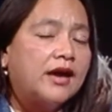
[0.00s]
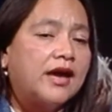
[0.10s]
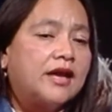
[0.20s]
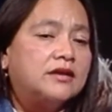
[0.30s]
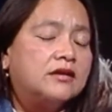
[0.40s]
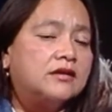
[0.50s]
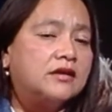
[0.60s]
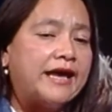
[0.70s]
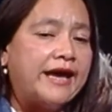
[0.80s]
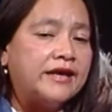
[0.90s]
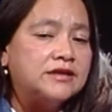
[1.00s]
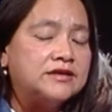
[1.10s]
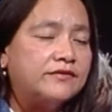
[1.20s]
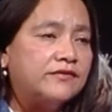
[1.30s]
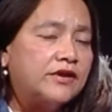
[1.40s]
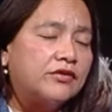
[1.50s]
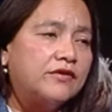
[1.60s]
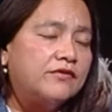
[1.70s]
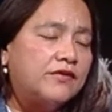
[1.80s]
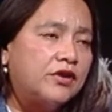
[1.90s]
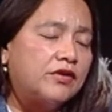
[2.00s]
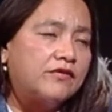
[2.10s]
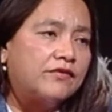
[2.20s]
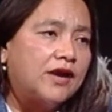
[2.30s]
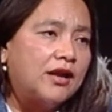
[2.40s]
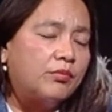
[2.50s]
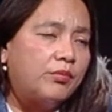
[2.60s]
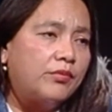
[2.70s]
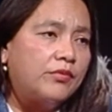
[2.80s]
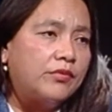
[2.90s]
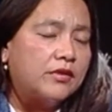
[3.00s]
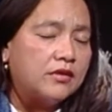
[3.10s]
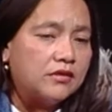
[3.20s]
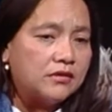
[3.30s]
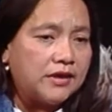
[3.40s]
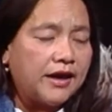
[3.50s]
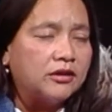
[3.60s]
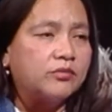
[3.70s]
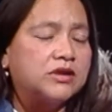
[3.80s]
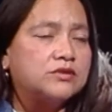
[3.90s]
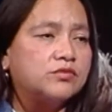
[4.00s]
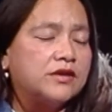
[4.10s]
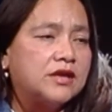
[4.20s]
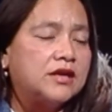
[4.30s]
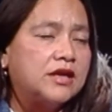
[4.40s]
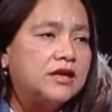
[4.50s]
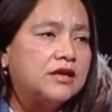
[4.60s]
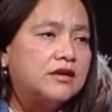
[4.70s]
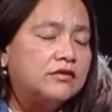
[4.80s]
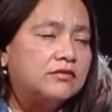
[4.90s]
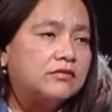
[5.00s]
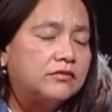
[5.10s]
And land is a very, very vital element within Indian